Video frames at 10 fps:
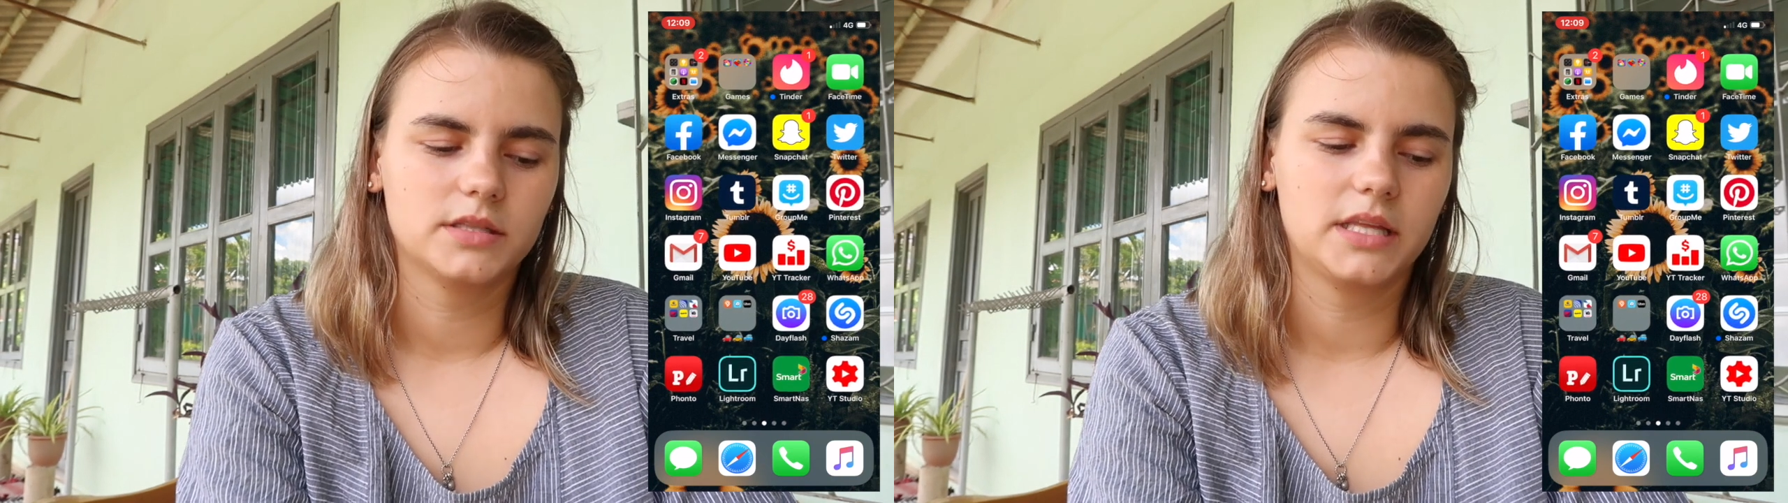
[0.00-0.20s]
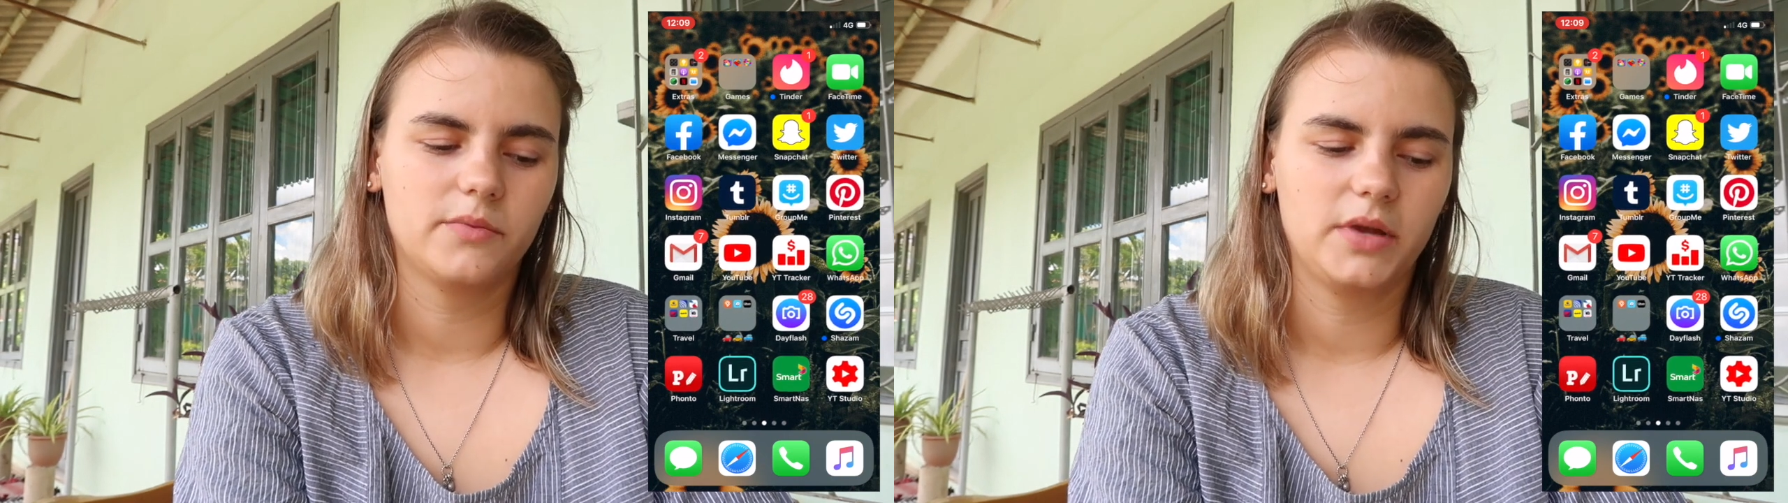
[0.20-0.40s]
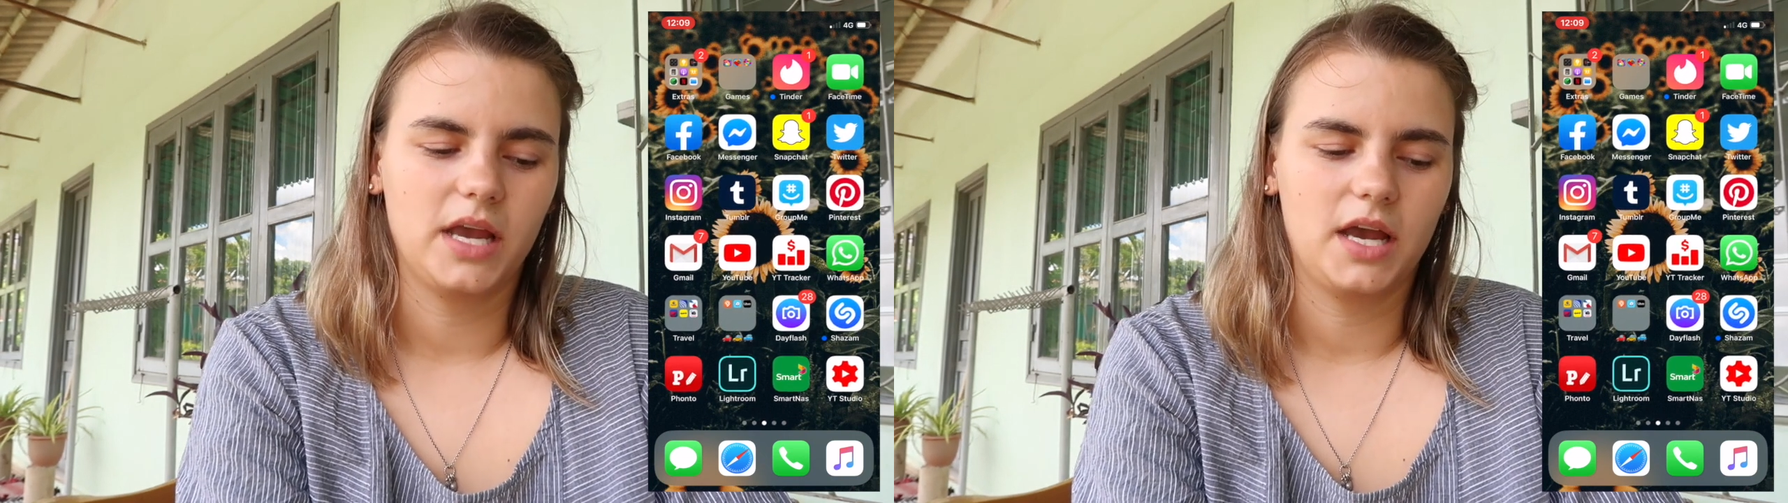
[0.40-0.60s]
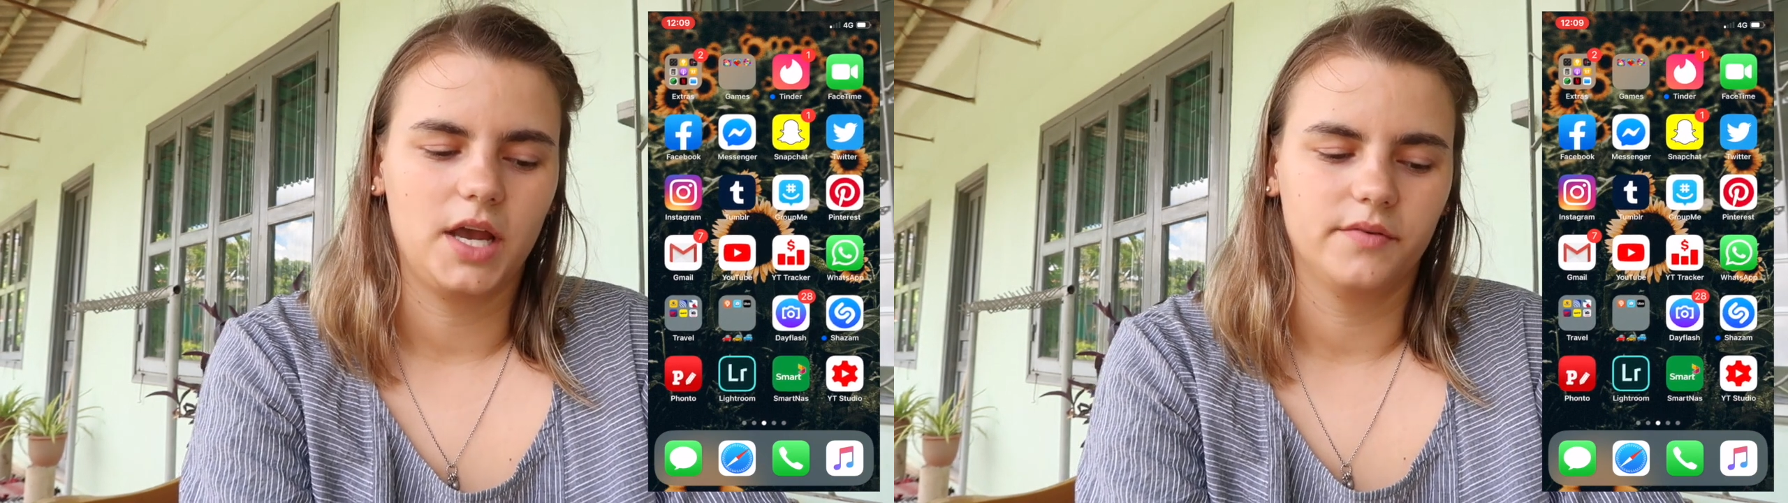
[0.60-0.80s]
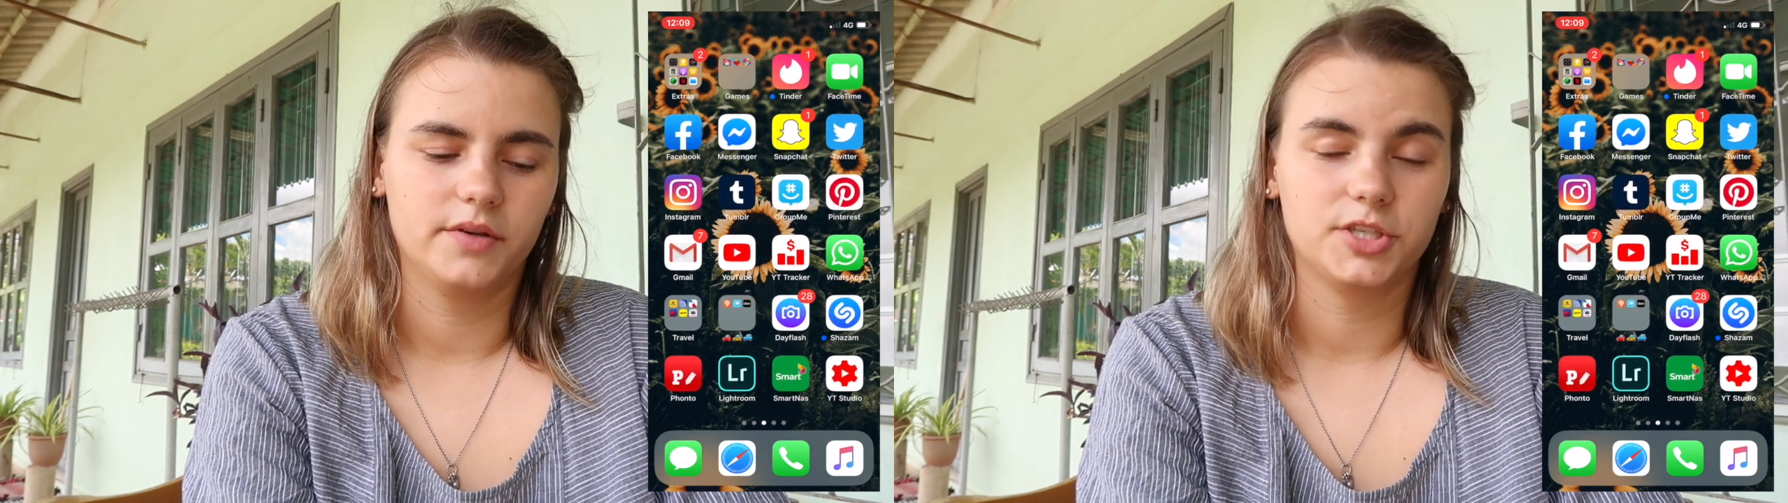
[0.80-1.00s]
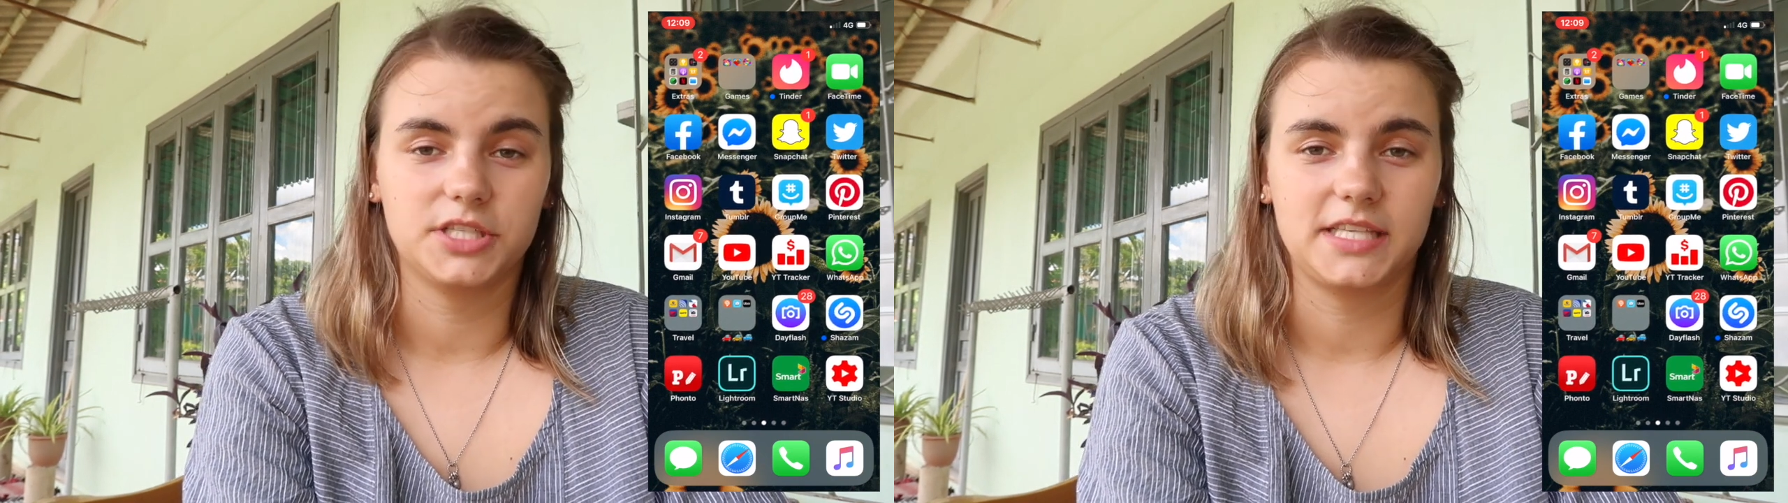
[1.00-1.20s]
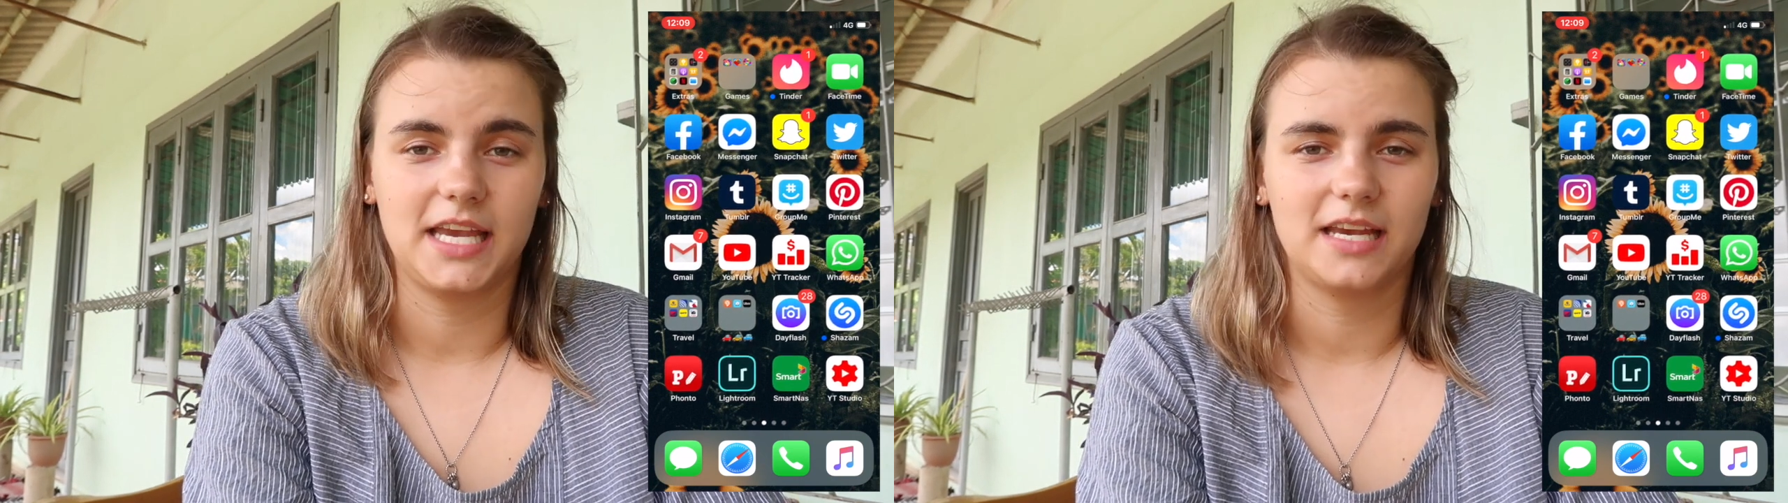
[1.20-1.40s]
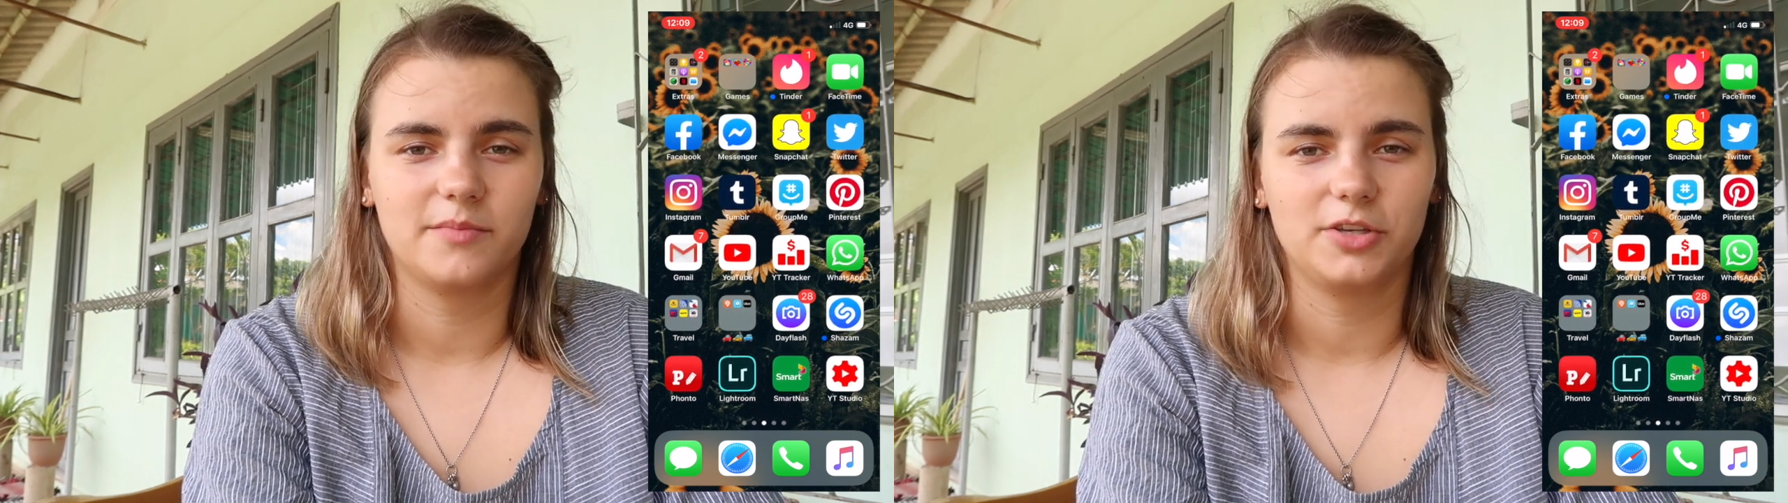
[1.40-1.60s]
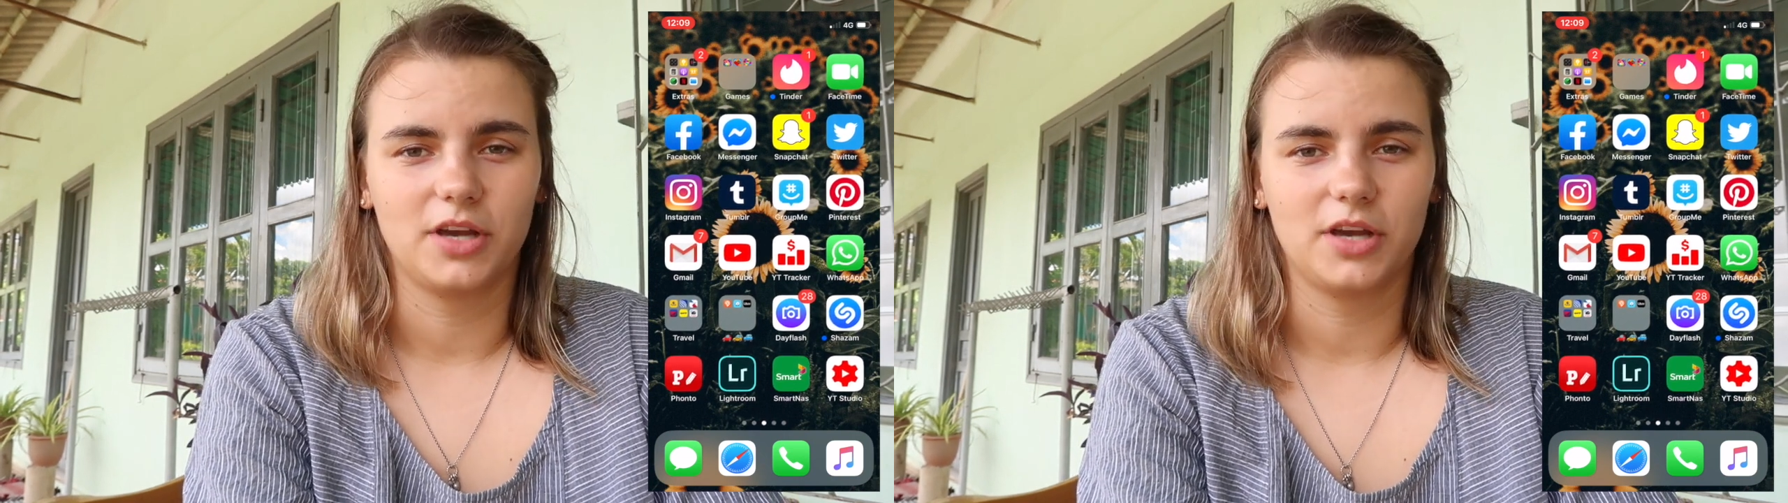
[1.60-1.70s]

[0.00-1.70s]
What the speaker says: Then we have Shazam.